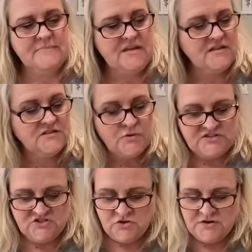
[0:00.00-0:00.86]
And so I
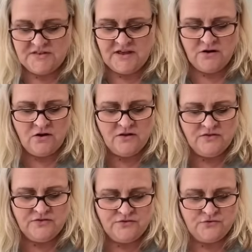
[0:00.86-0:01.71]
started that on
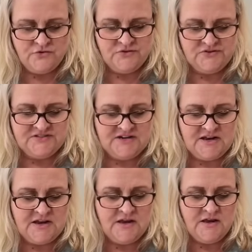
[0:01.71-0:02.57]

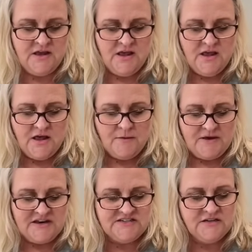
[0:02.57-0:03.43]
Thursday.
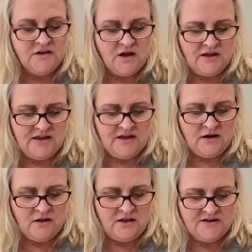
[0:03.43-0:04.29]
I did not get
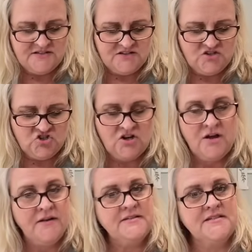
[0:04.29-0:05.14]
a lot of stitching
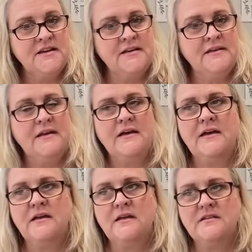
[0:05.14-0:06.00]
on it done
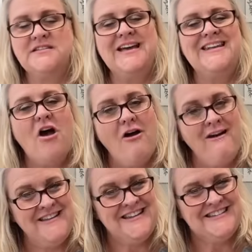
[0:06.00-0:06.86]

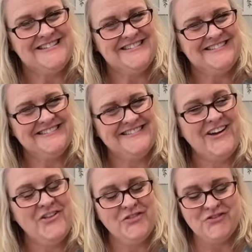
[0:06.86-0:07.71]
on it
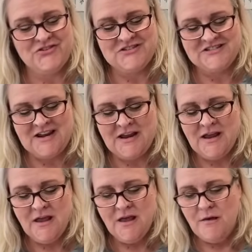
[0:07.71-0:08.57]
on Thursday
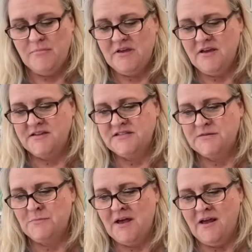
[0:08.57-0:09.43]
because
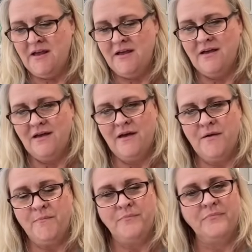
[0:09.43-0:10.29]
my
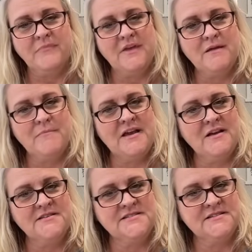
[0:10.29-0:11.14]

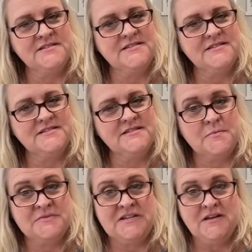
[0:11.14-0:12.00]
cousin's
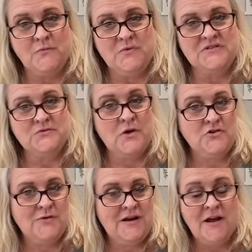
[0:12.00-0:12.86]
stepson was
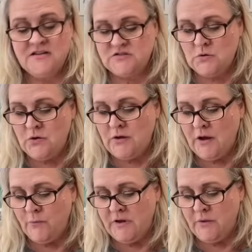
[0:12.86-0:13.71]
graduating high school,
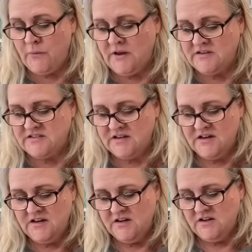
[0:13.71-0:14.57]
and we went
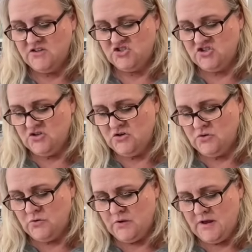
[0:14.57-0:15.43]

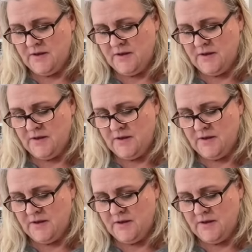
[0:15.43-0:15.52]
to